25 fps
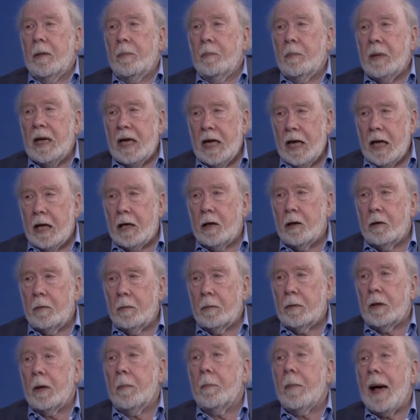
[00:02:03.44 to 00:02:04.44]
the, mini
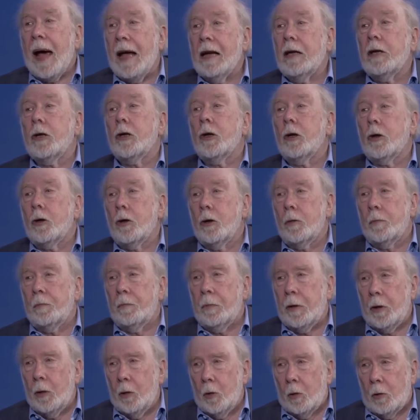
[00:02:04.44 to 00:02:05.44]
the
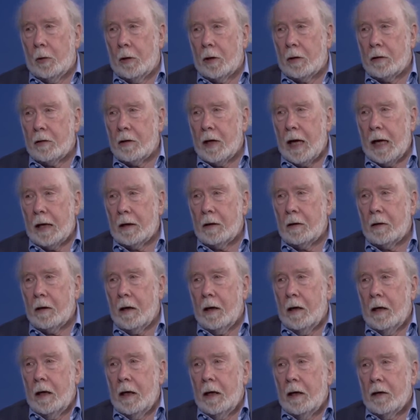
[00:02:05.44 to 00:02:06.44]
microcomputers had
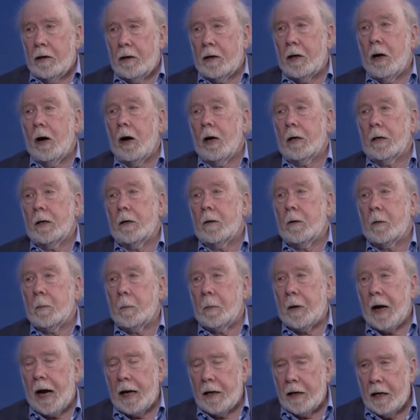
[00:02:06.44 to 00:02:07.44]
started
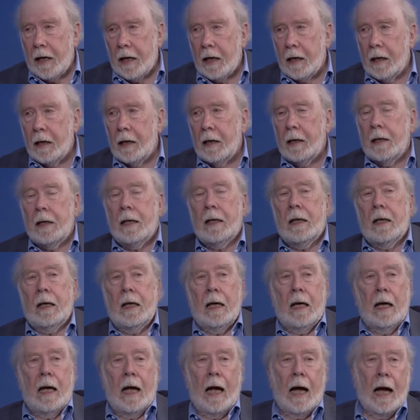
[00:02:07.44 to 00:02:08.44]
spreading mm
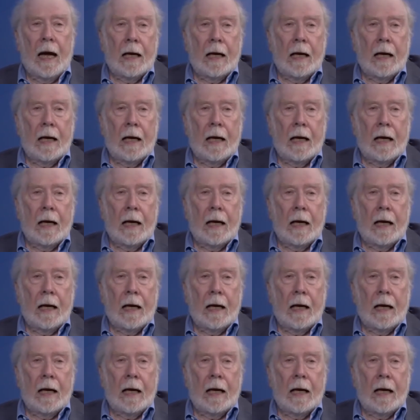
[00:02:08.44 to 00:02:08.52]
-hmm.